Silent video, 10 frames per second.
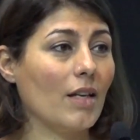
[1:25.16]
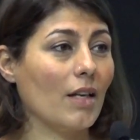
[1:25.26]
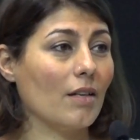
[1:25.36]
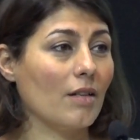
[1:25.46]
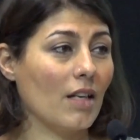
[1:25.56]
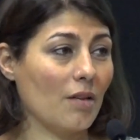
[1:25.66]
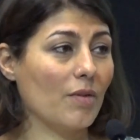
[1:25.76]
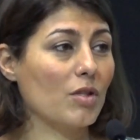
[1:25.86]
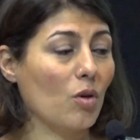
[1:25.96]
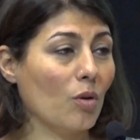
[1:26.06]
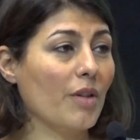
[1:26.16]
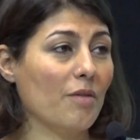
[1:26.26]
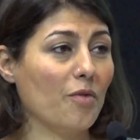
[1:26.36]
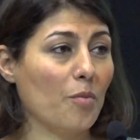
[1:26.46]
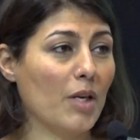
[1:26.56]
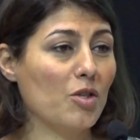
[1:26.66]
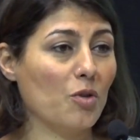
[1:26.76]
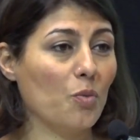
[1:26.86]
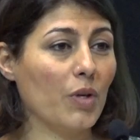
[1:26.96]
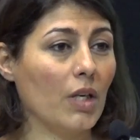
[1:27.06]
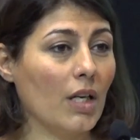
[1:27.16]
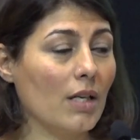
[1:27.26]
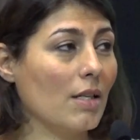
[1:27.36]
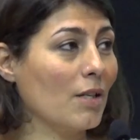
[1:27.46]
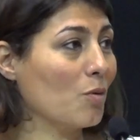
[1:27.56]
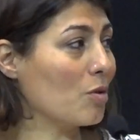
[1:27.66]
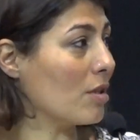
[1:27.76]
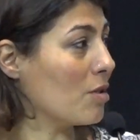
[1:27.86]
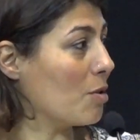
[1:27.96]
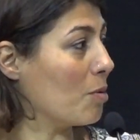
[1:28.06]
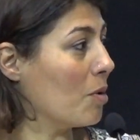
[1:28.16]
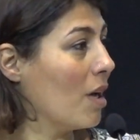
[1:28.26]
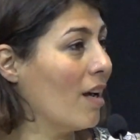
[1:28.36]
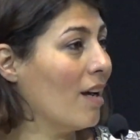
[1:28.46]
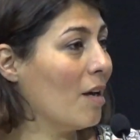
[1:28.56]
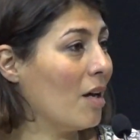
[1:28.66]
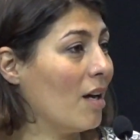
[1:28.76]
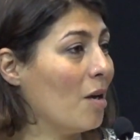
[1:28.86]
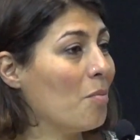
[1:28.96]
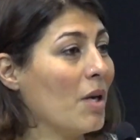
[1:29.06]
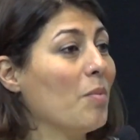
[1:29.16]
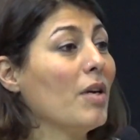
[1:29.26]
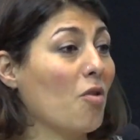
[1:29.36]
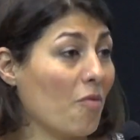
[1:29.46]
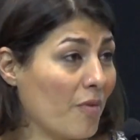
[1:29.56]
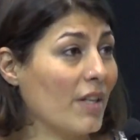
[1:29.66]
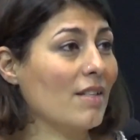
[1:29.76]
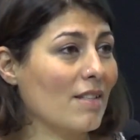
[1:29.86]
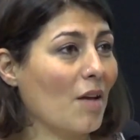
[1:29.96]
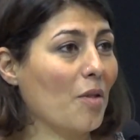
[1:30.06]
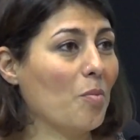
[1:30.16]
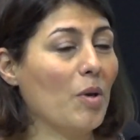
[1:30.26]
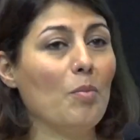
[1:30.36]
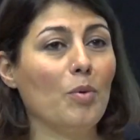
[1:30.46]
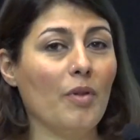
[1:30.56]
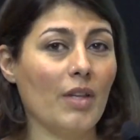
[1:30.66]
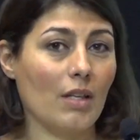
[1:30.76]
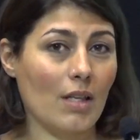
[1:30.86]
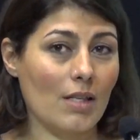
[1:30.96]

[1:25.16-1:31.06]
can give us all the information we need in order to maybe convince other people that